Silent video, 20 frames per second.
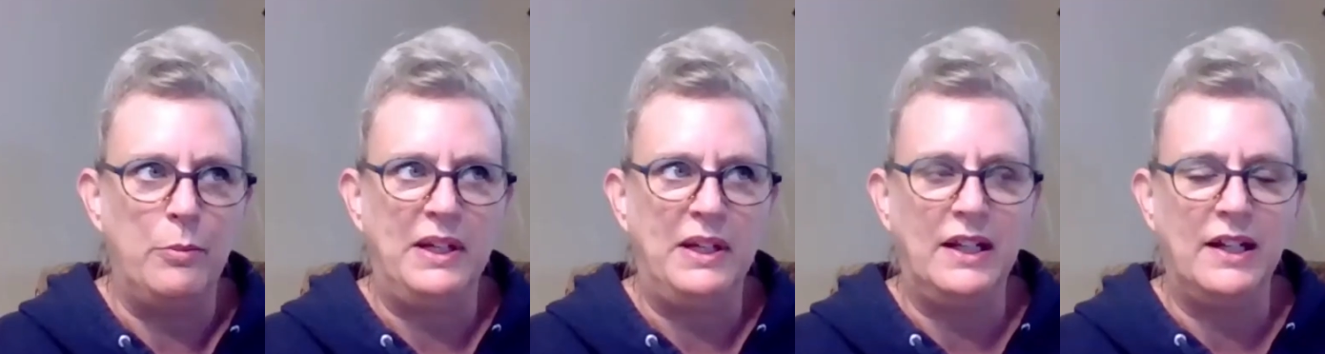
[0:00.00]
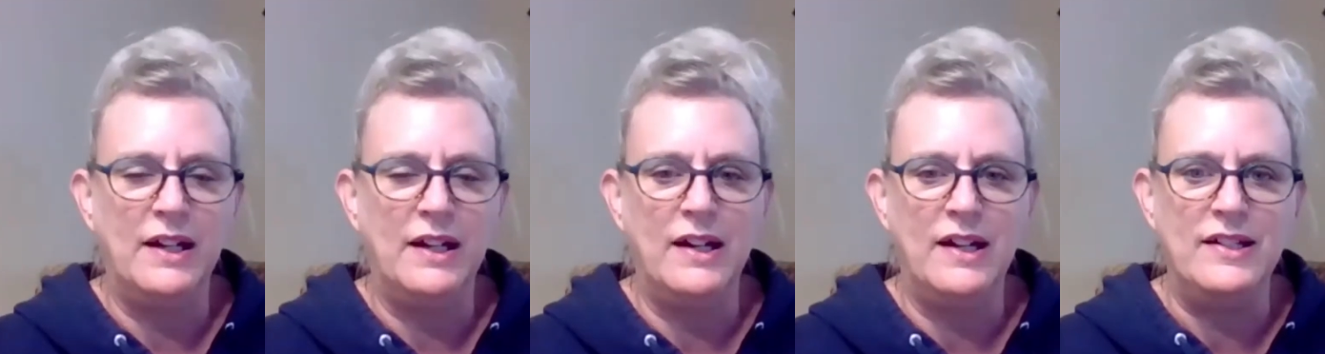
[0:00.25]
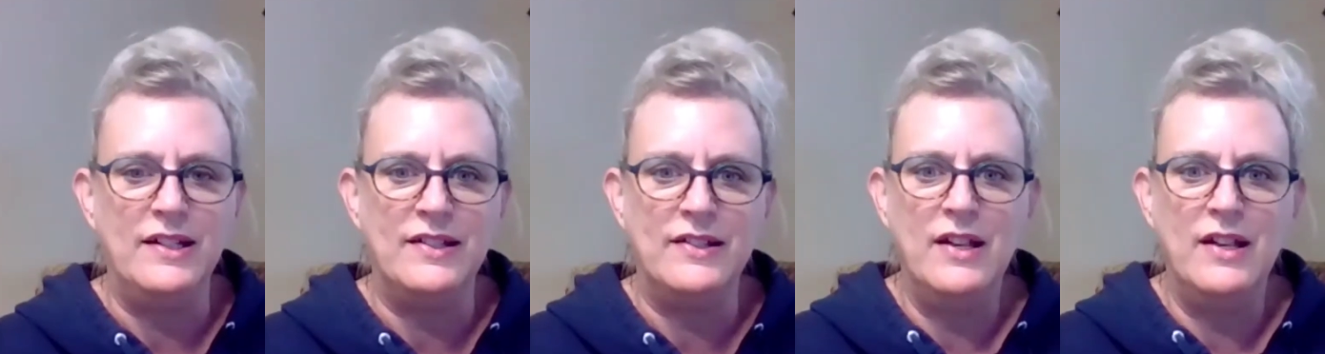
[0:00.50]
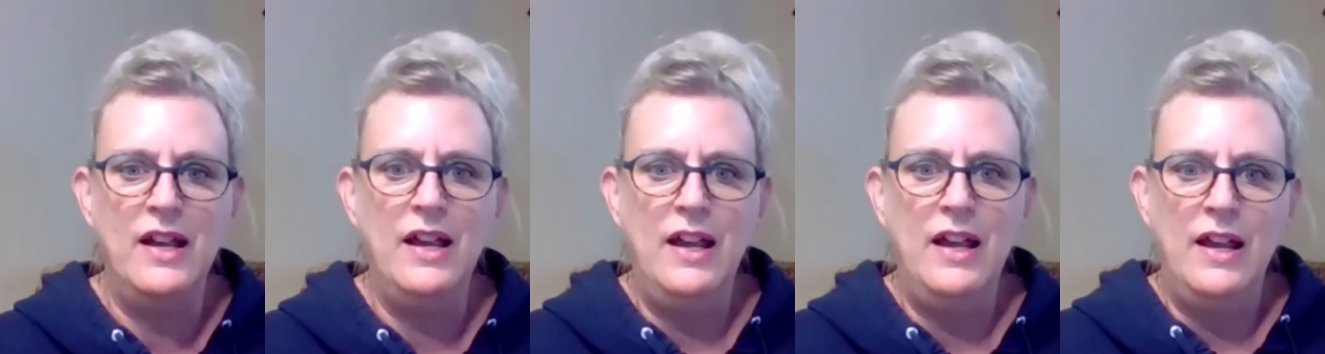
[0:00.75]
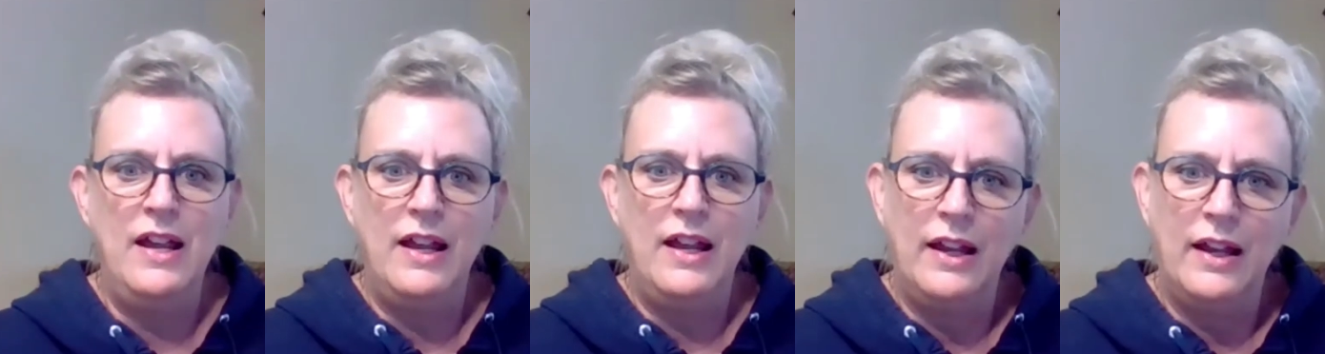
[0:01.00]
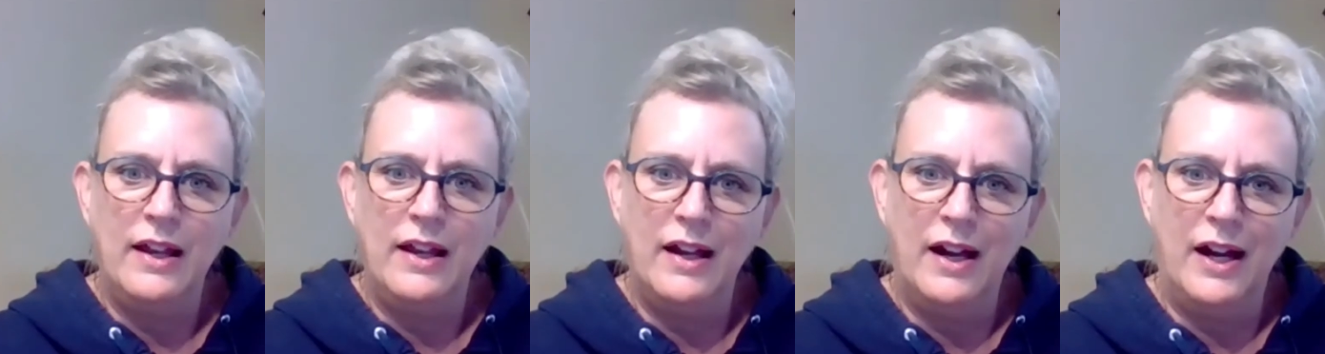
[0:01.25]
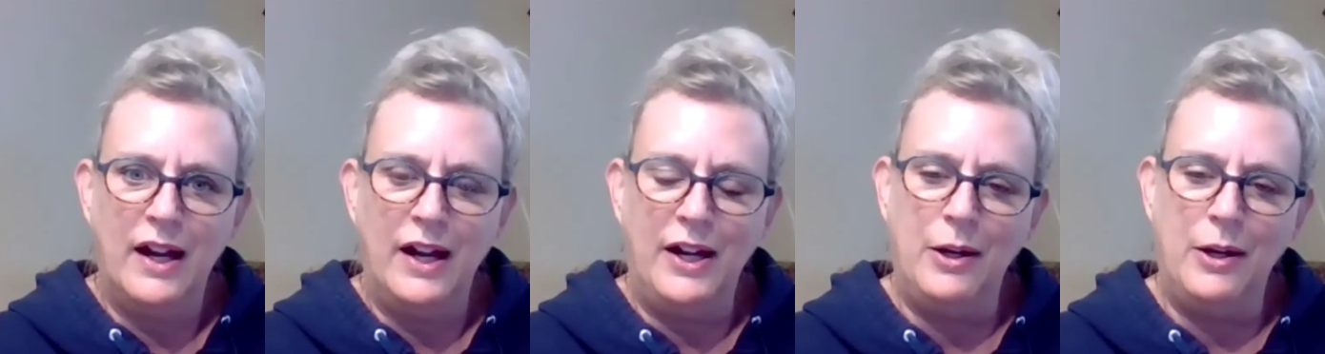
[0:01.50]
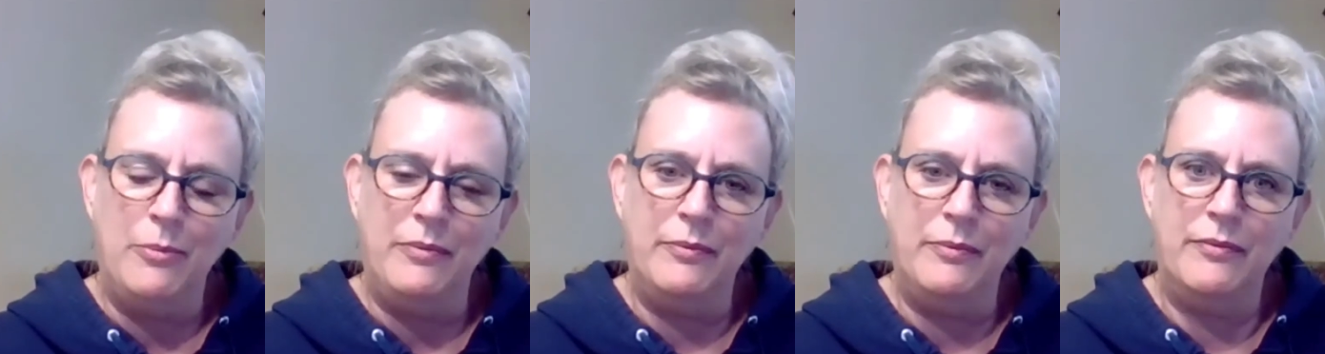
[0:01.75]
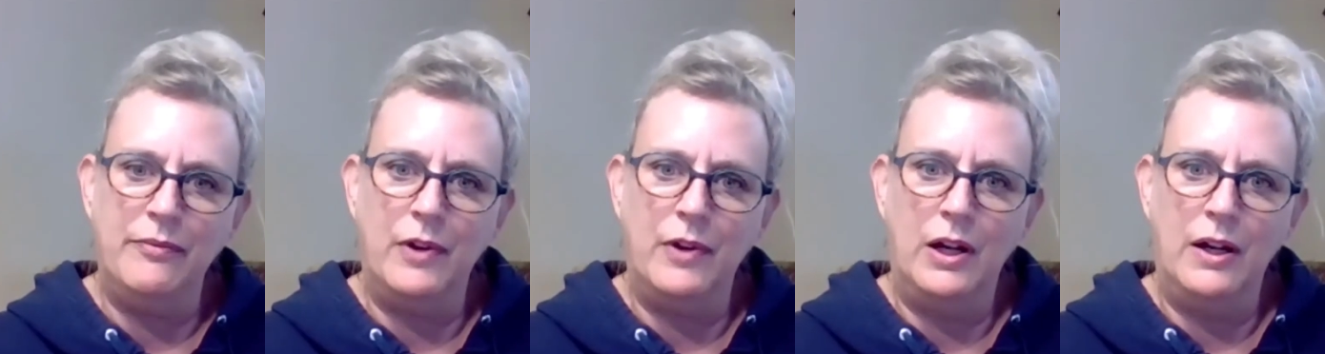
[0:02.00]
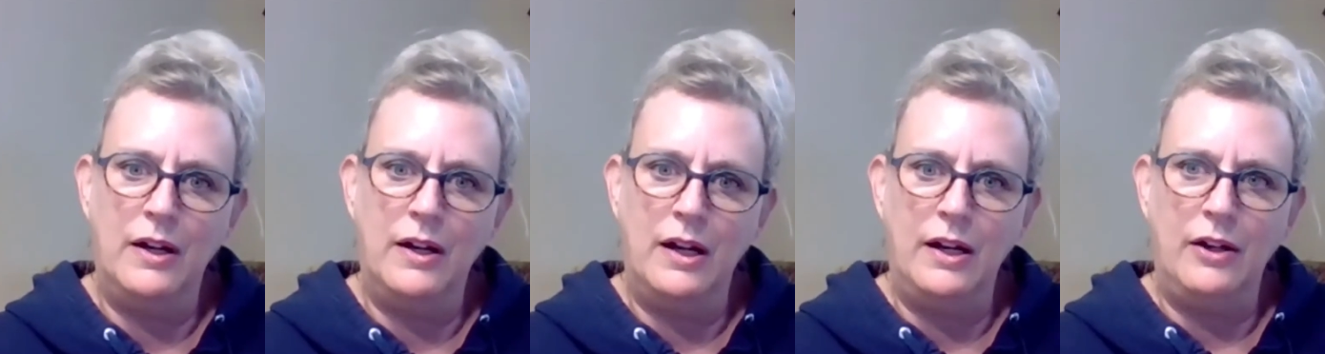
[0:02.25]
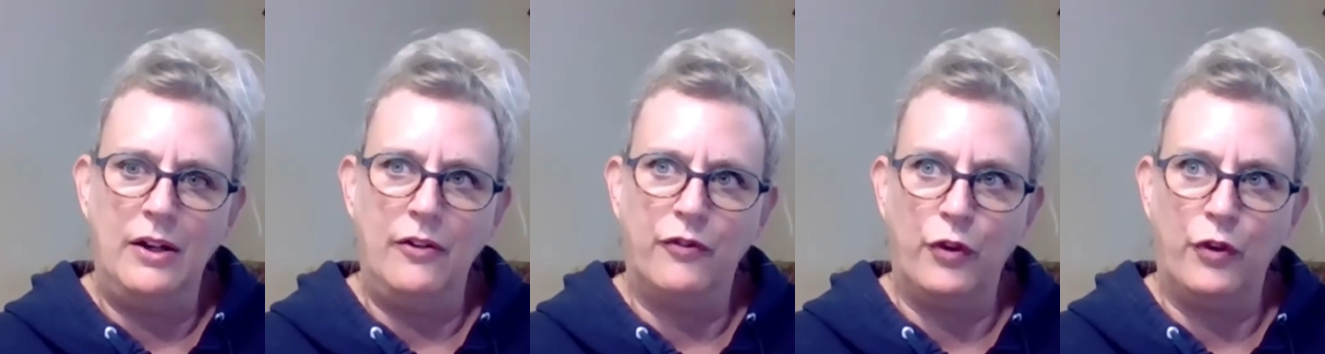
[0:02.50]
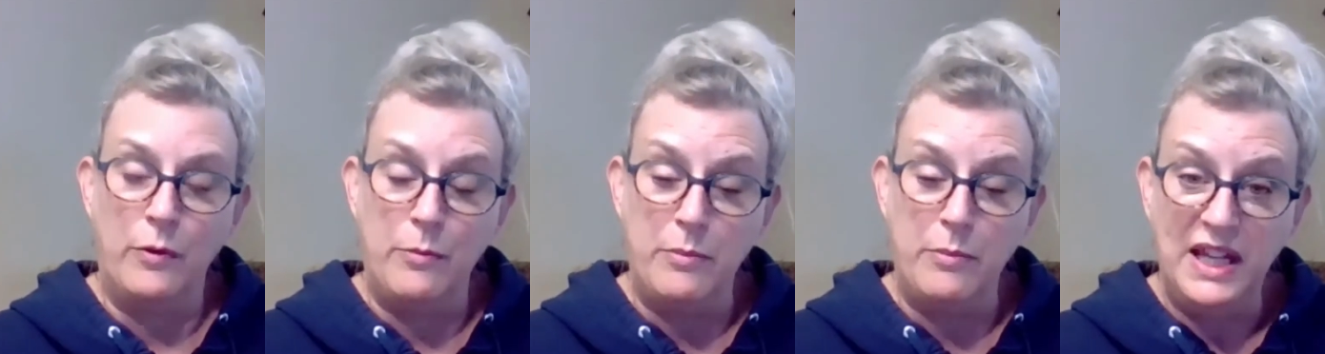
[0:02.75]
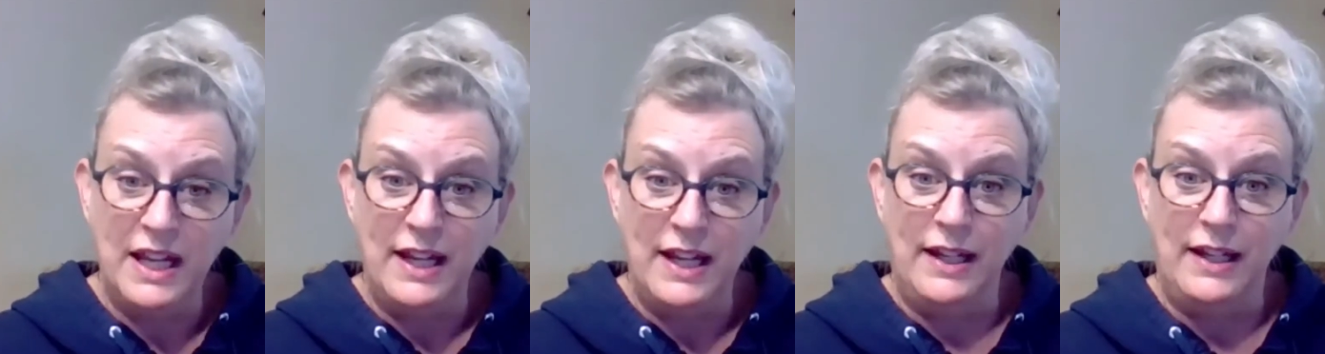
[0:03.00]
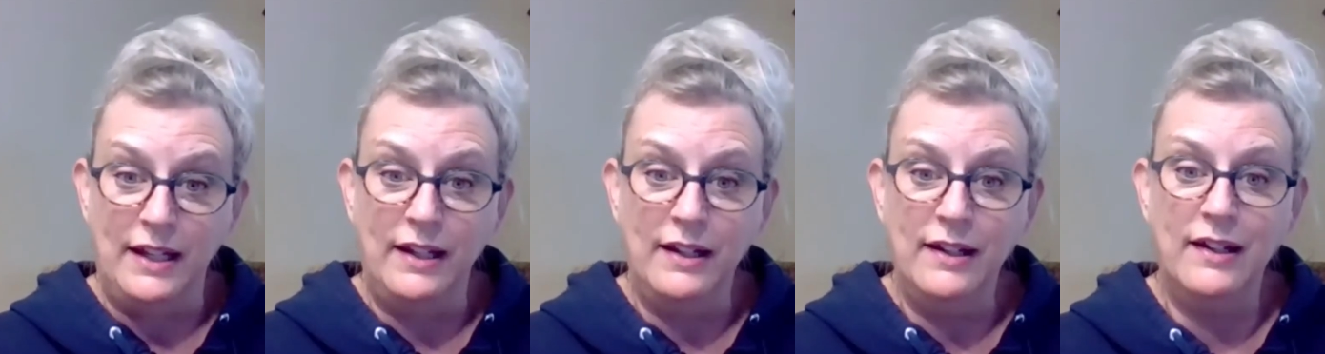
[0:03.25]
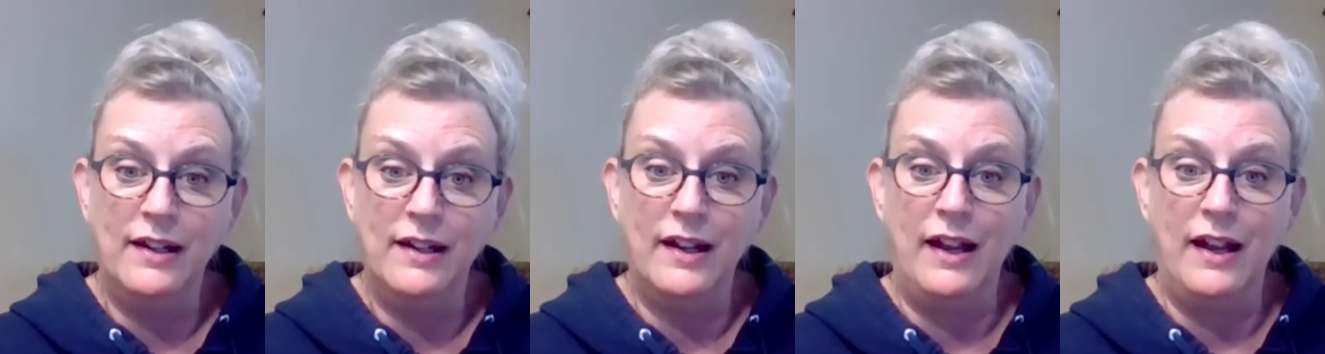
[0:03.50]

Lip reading: because for me